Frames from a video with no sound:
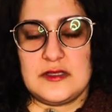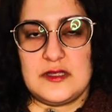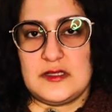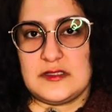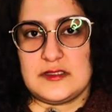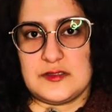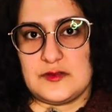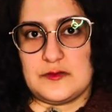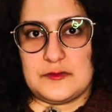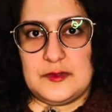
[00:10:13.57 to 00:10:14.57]
It is just
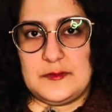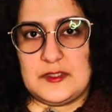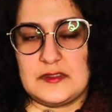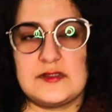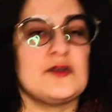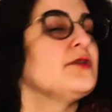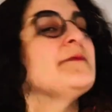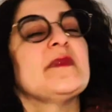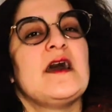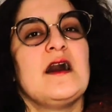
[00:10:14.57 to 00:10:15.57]
the ribbing. So
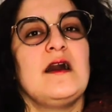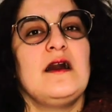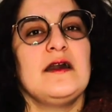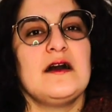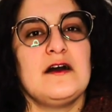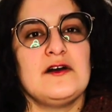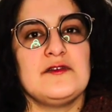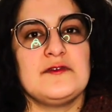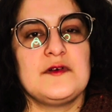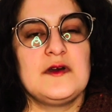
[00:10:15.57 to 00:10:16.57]
I have